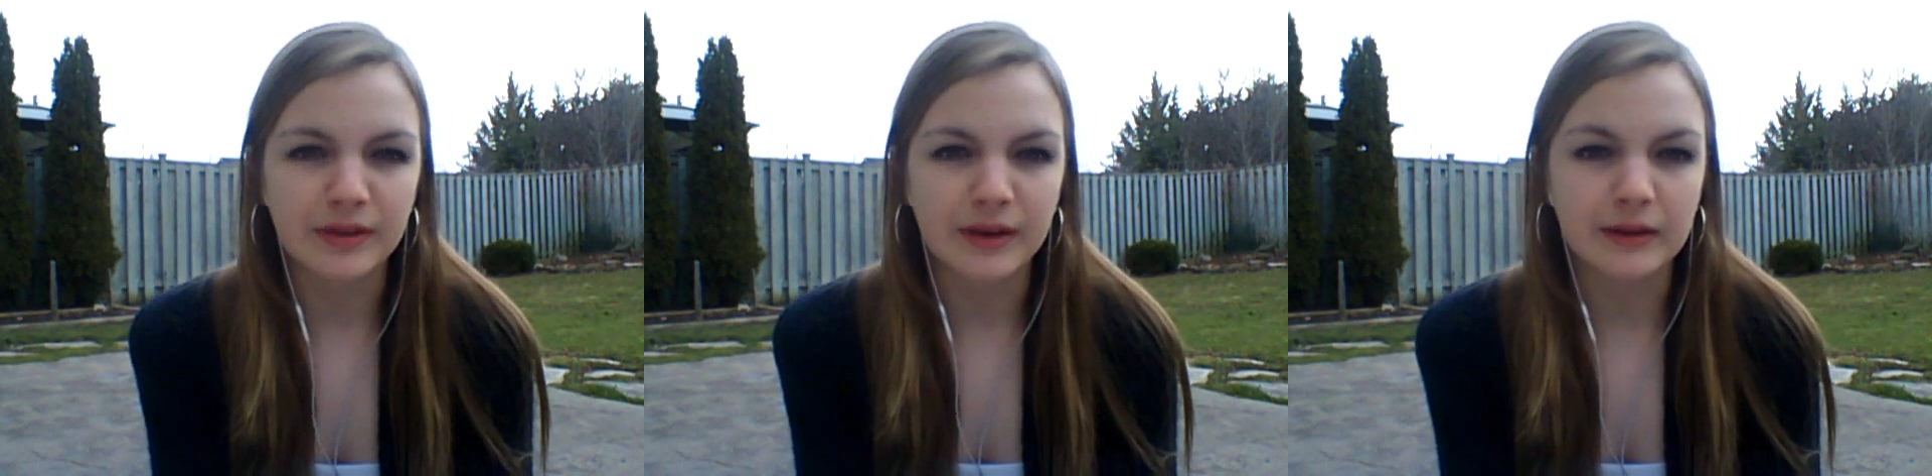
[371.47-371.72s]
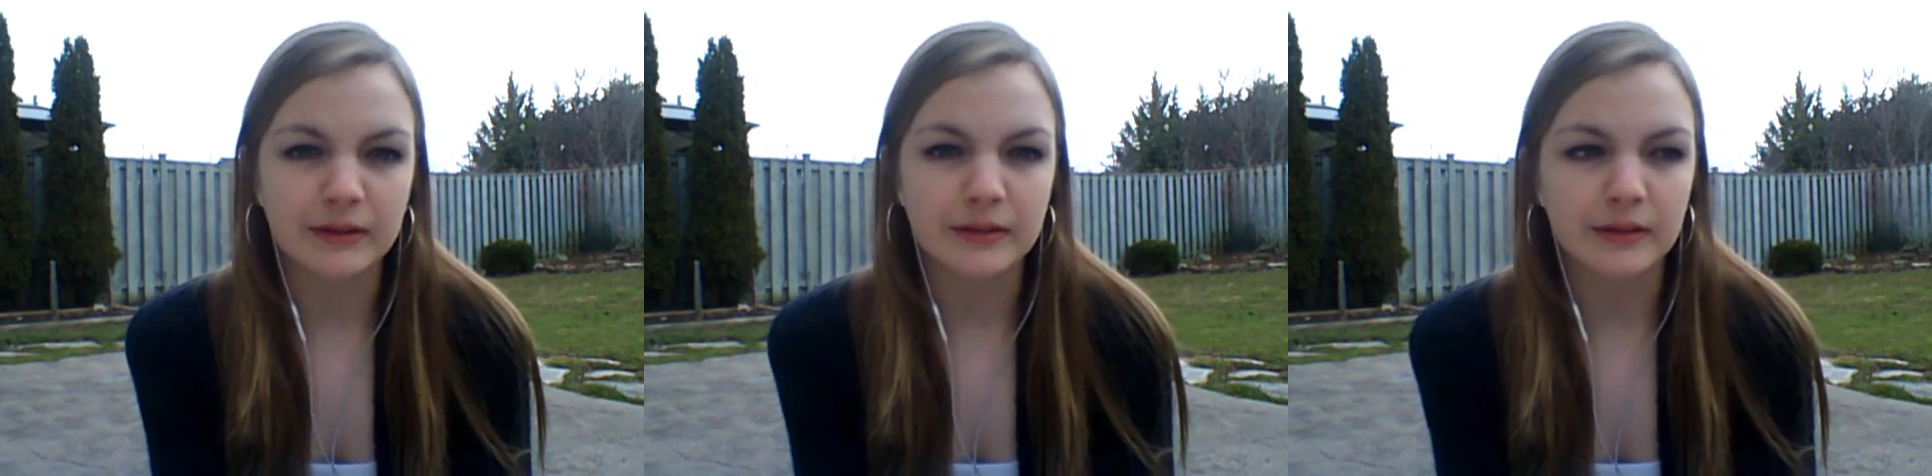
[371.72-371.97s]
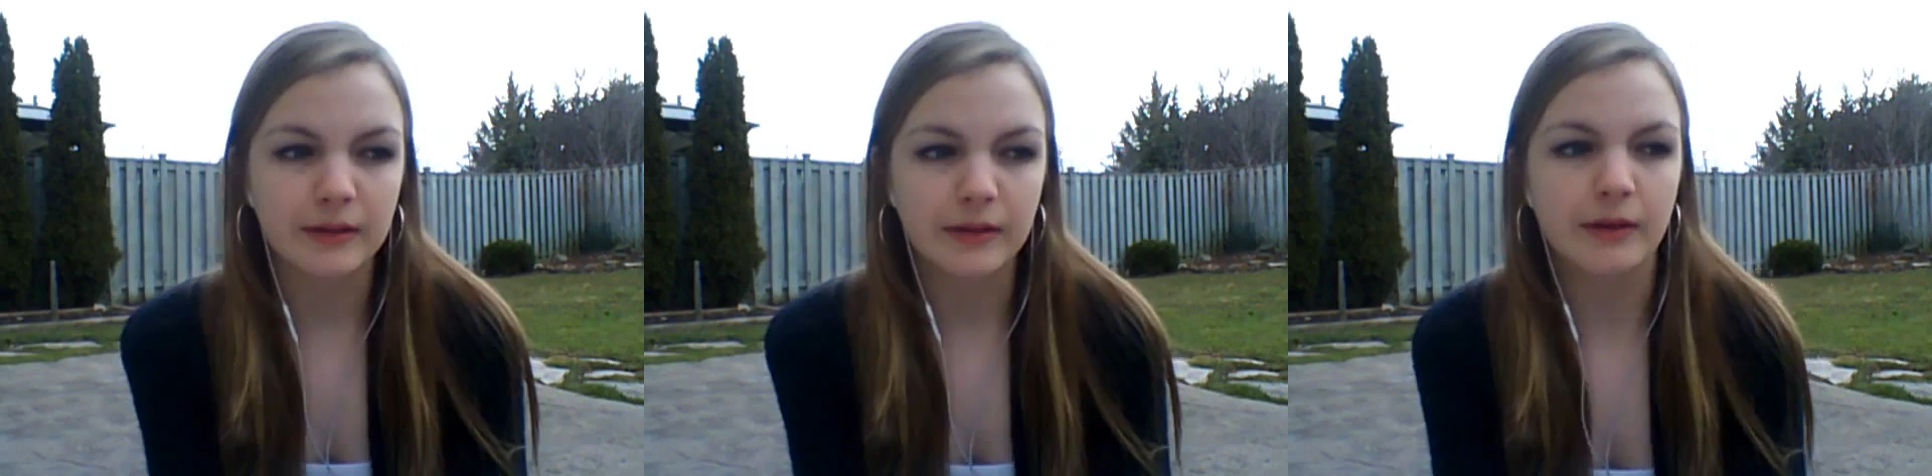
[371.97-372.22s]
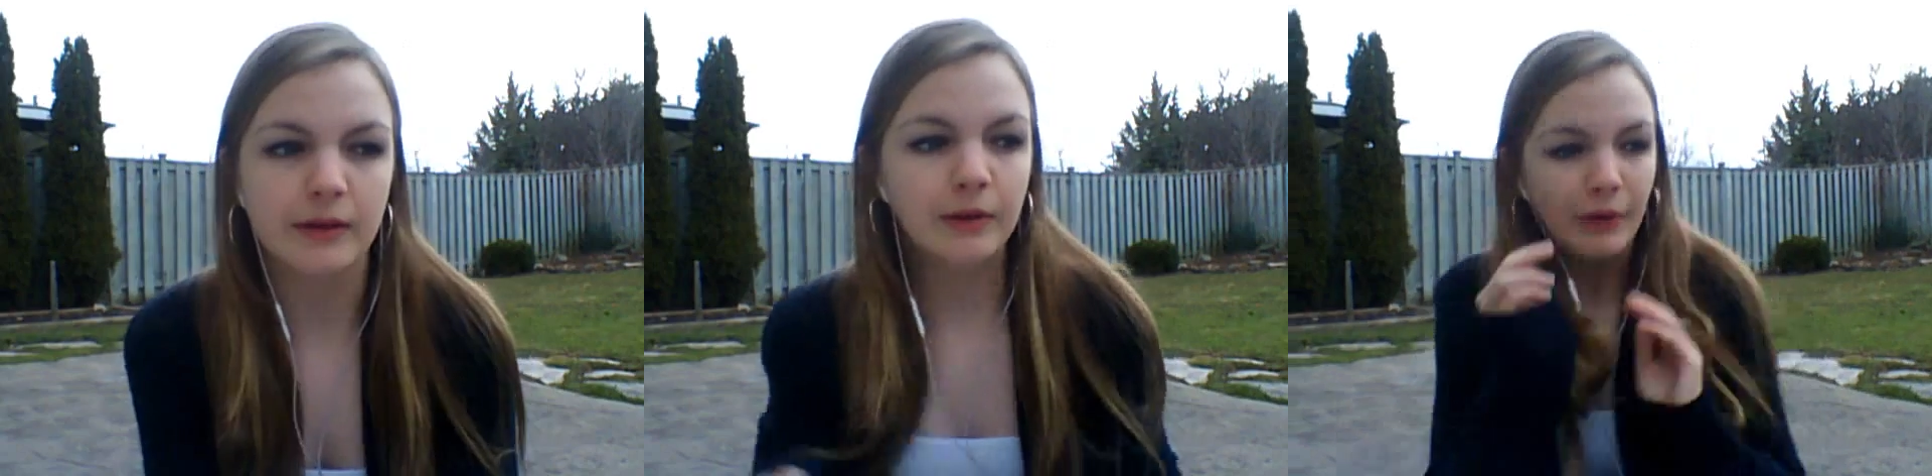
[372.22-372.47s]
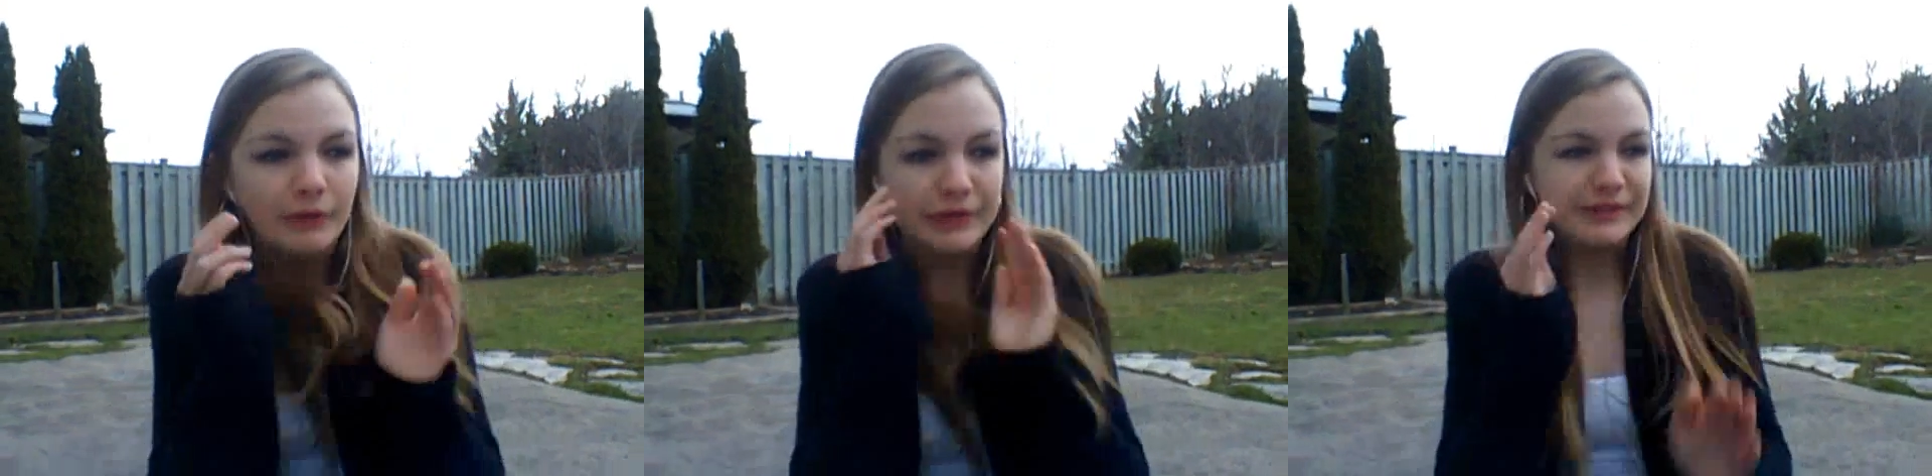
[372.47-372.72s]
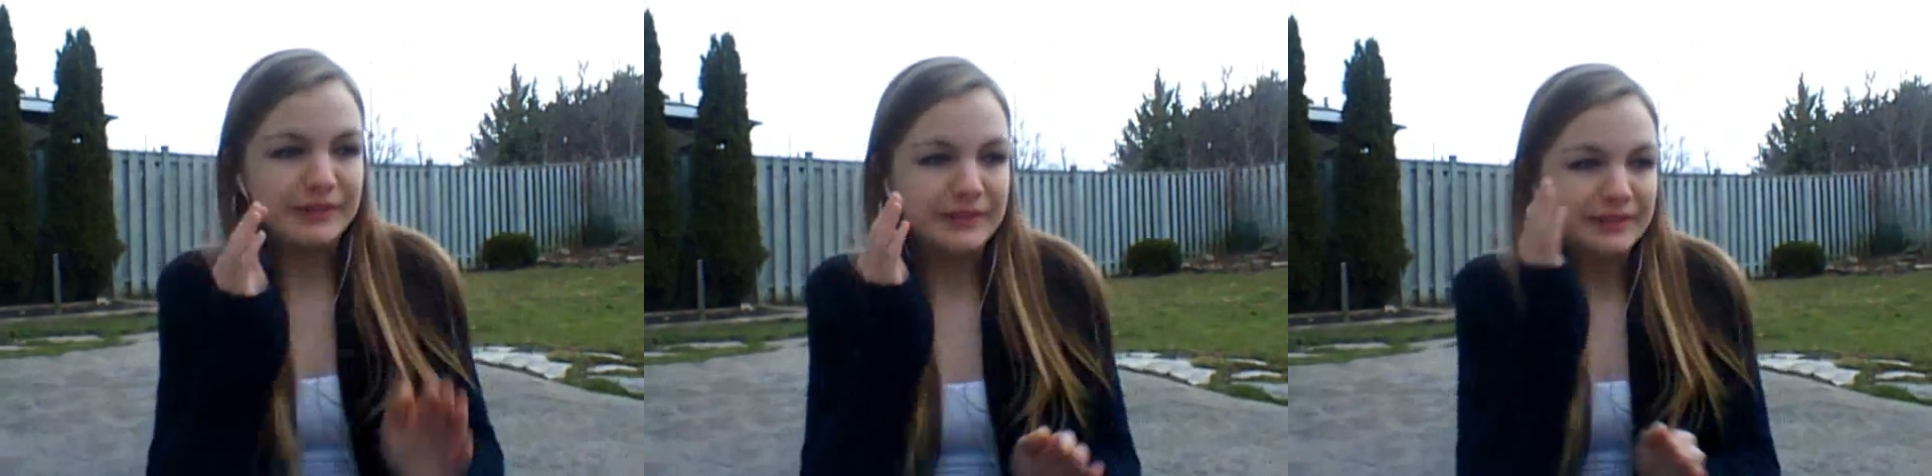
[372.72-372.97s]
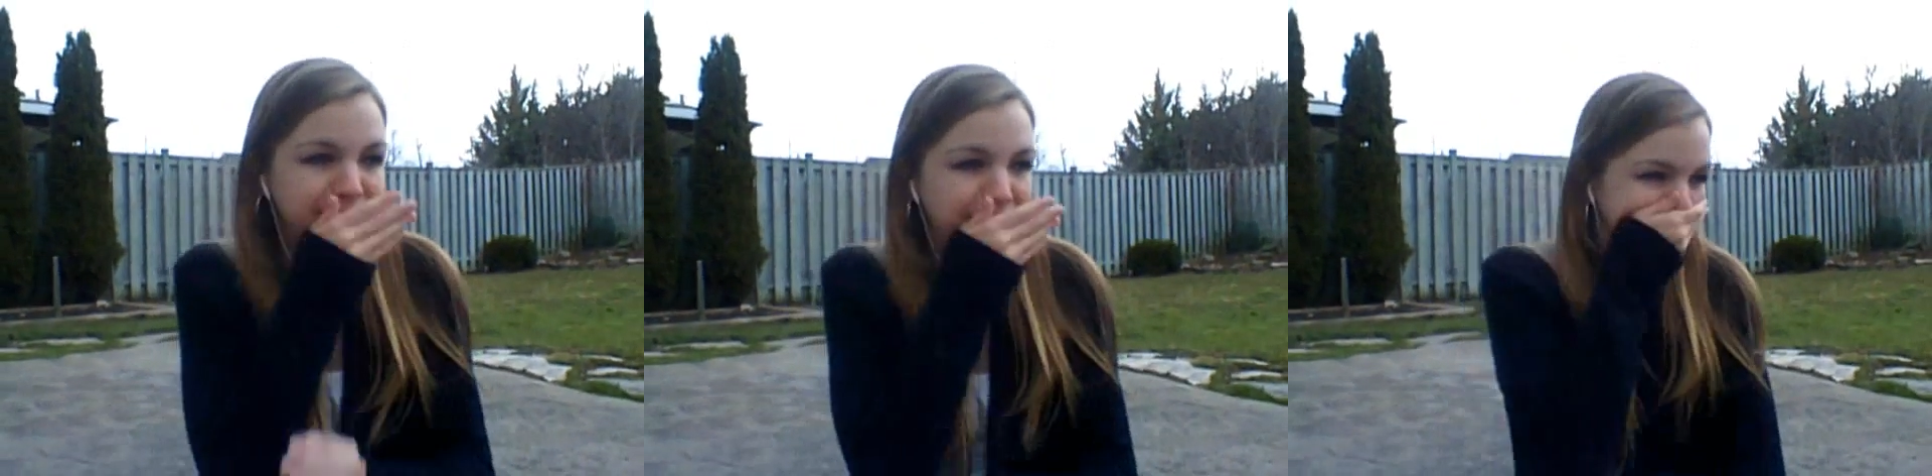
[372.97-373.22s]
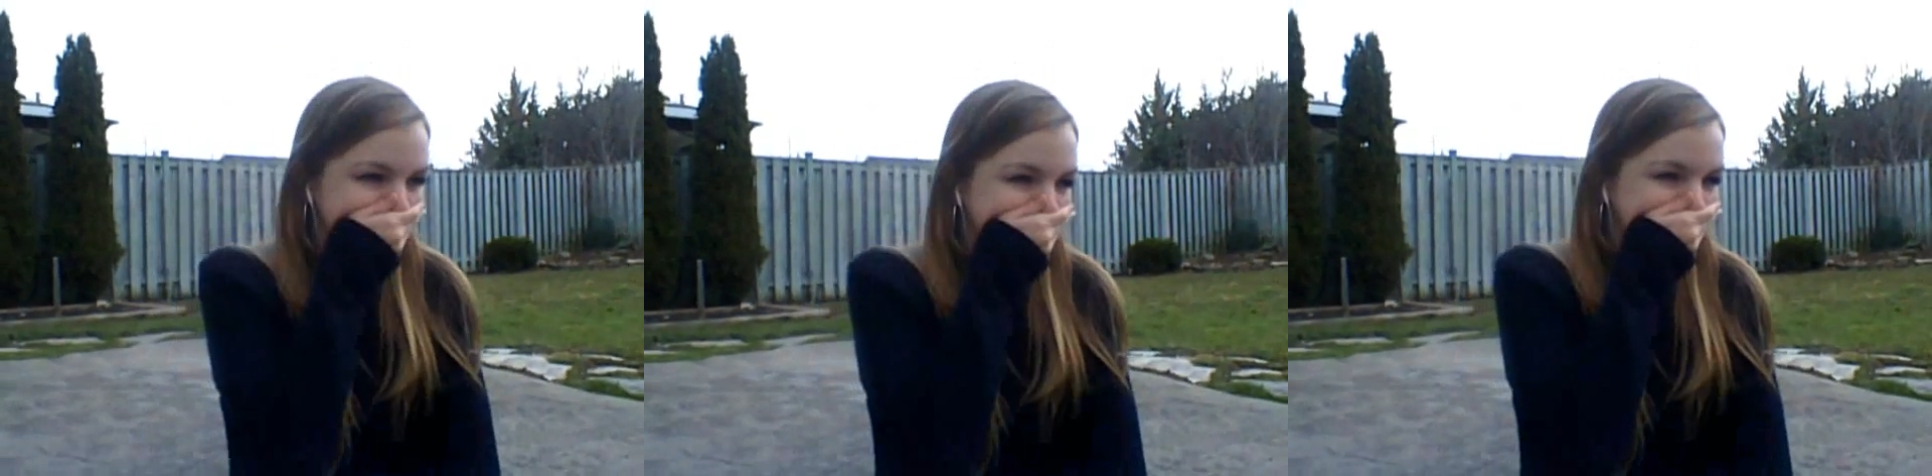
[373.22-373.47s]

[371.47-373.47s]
things. Oh Jesus Christ!